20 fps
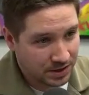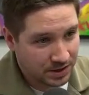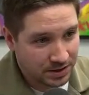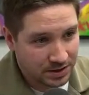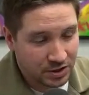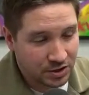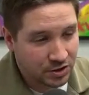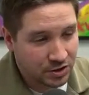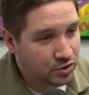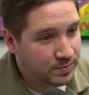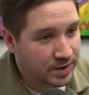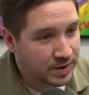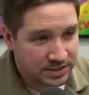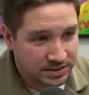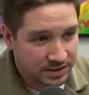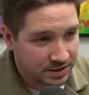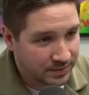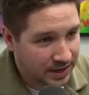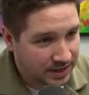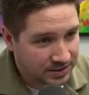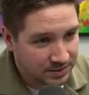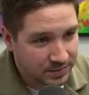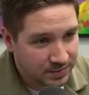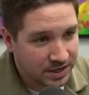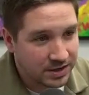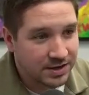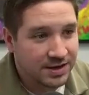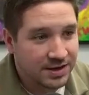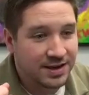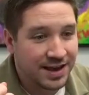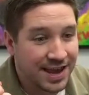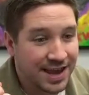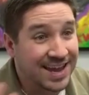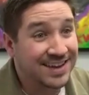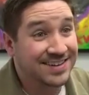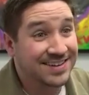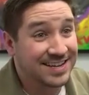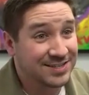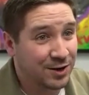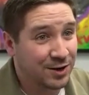You're basically about to be,
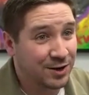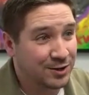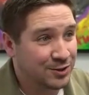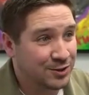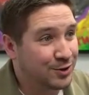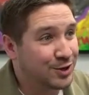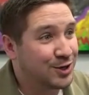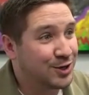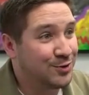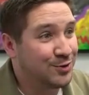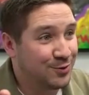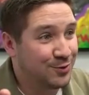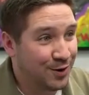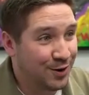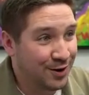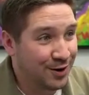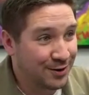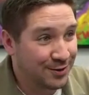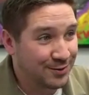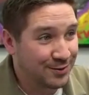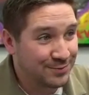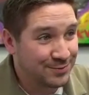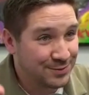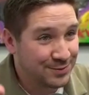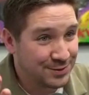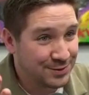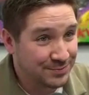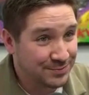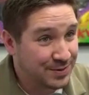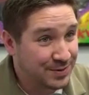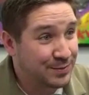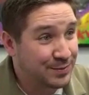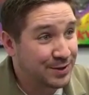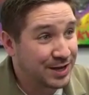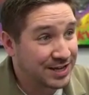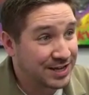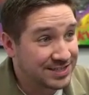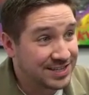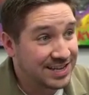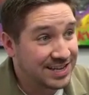and that's also a cue to people
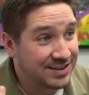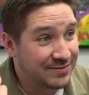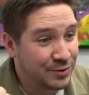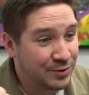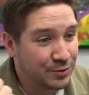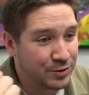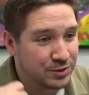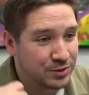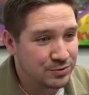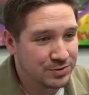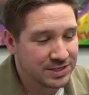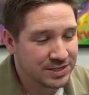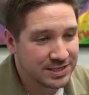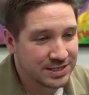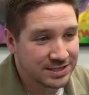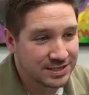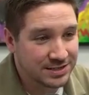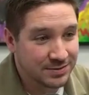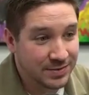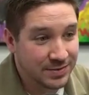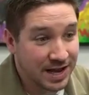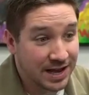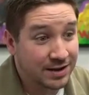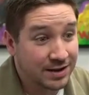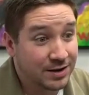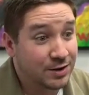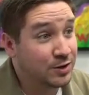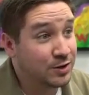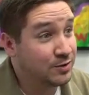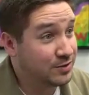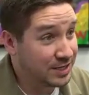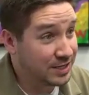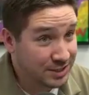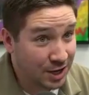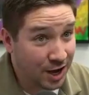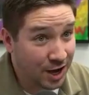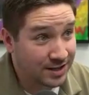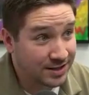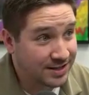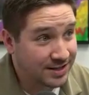like Steve who are using the system that this is
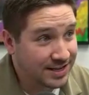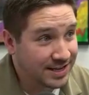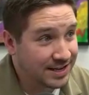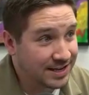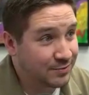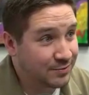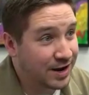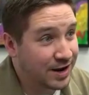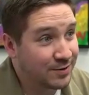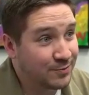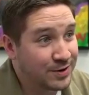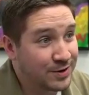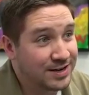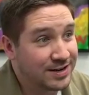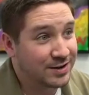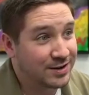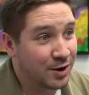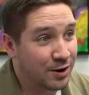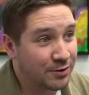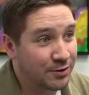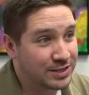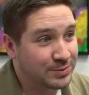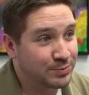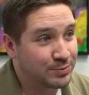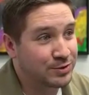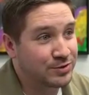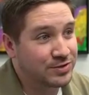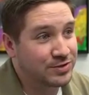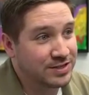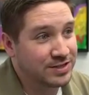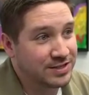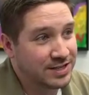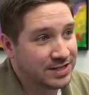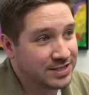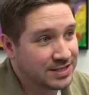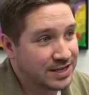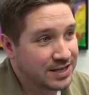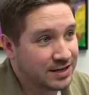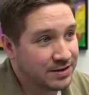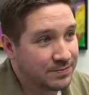a hot lead, right? We need to call this person.
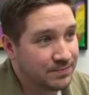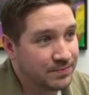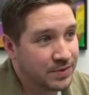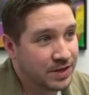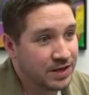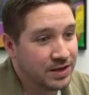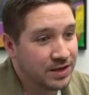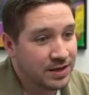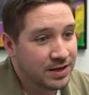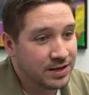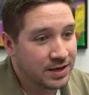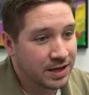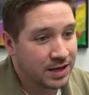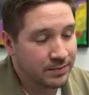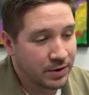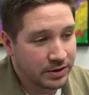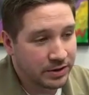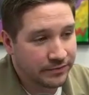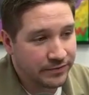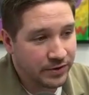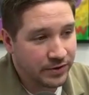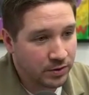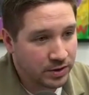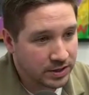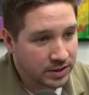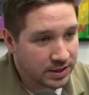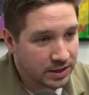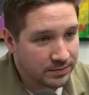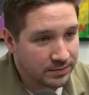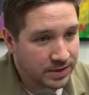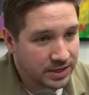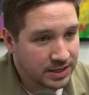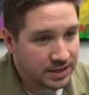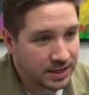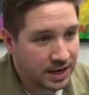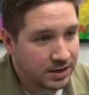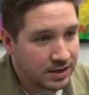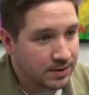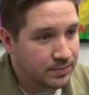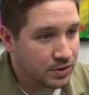Let's get them on the phone and get them into
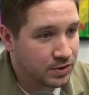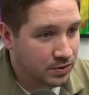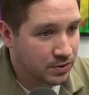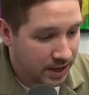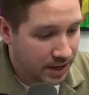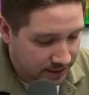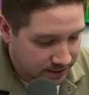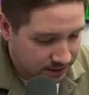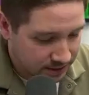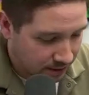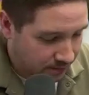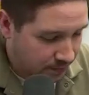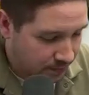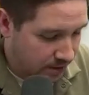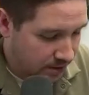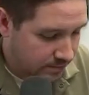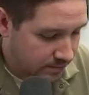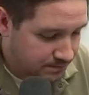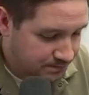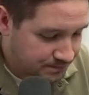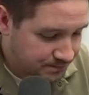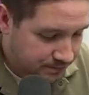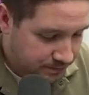KW ASAP.